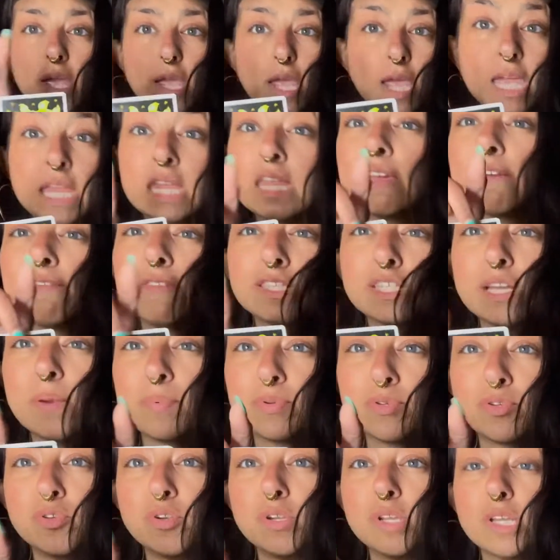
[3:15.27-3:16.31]
any of these
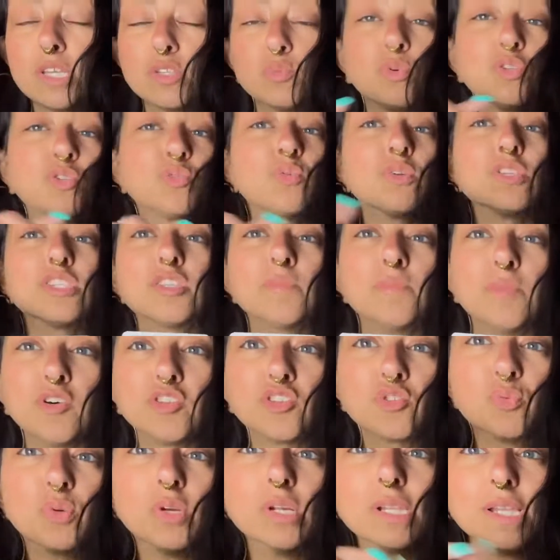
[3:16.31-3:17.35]
opportunities? Which one's the
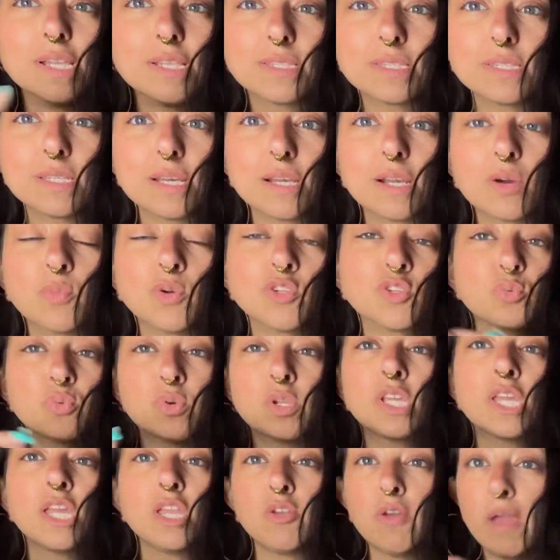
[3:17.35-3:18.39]
most realistic? Which
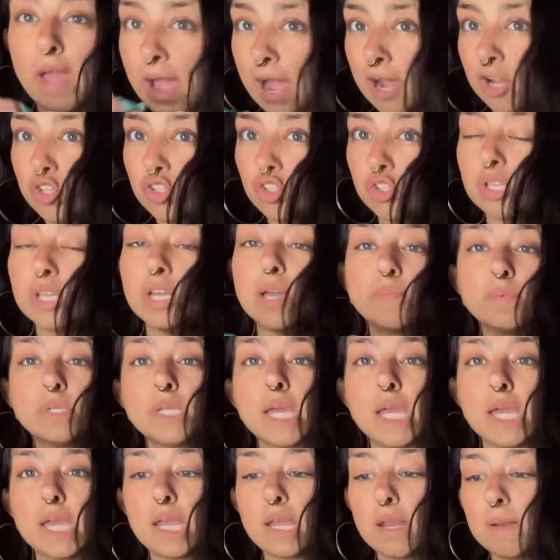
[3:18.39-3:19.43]
one can you actually
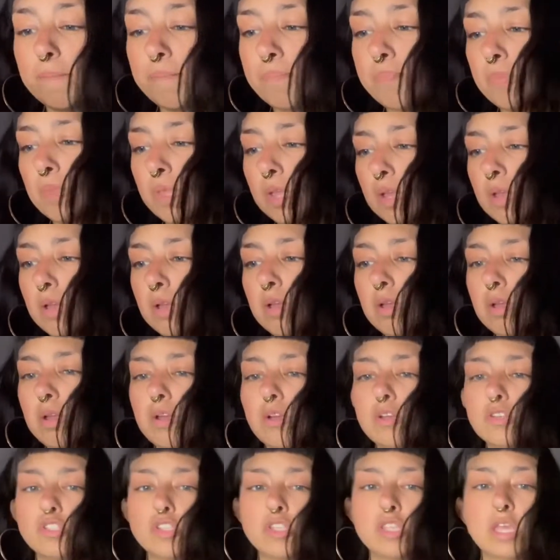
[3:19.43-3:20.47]
obtain?
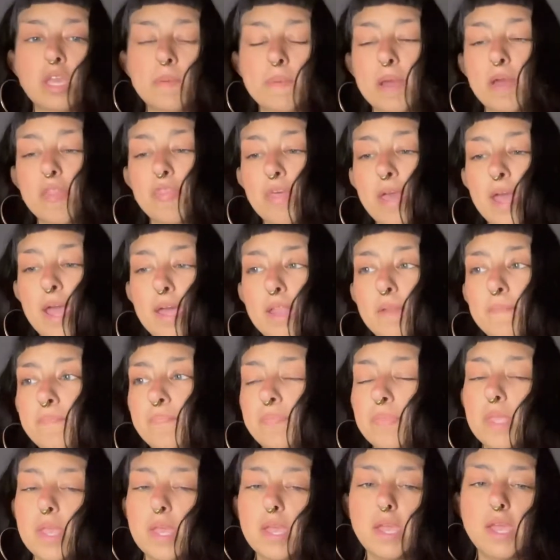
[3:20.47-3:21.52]
So think about that.
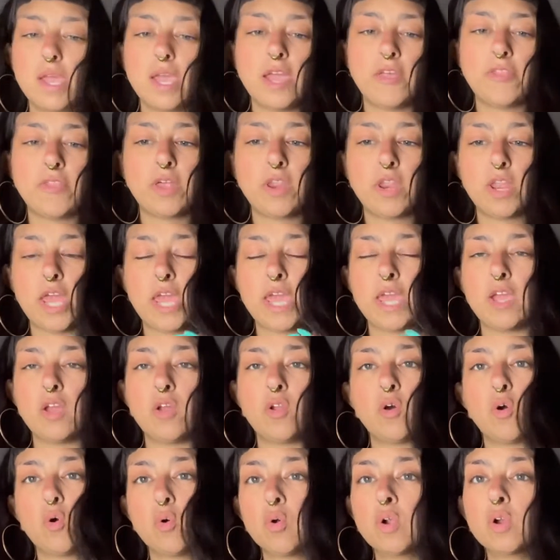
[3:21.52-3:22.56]
And then a
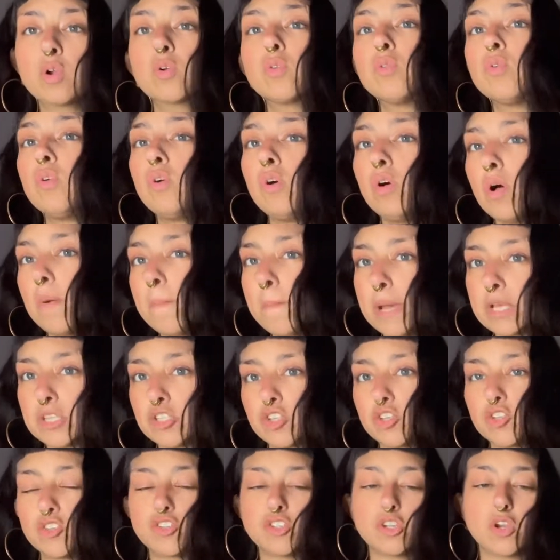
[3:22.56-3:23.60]
oracle
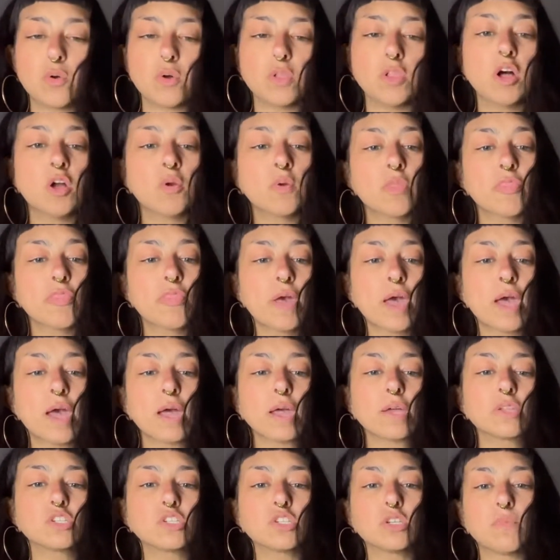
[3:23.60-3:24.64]
message to go along with
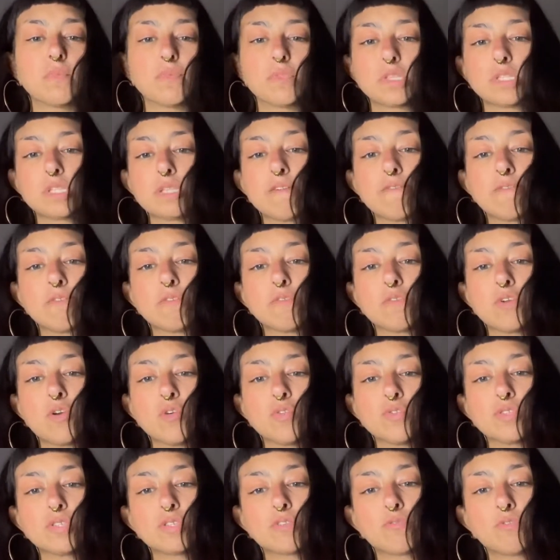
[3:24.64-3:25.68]
that. The 7 of
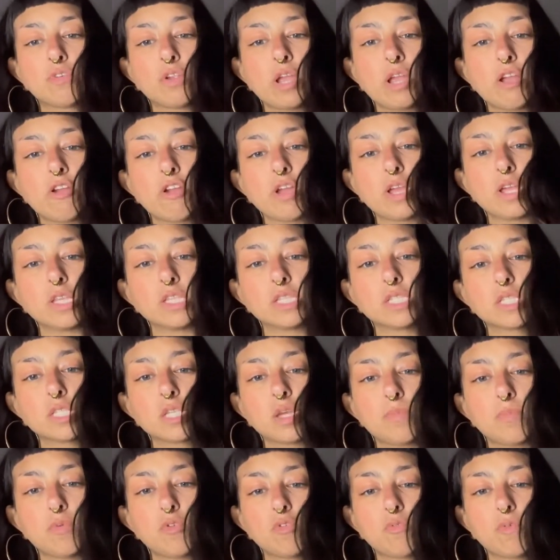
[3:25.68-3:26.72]
Ghosts for Aries,
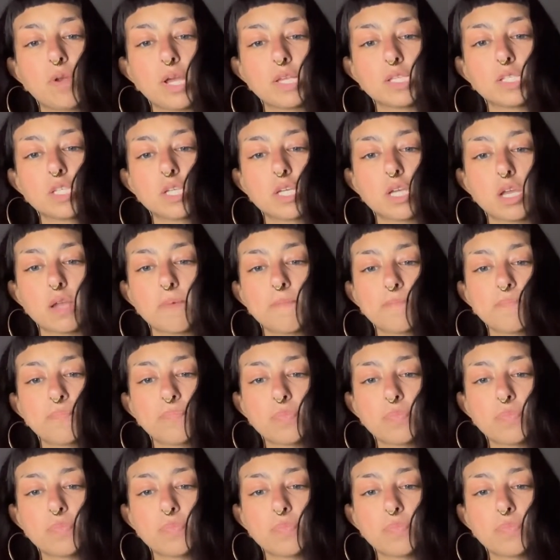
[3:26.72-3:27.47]
Sun, Moon, and Rising.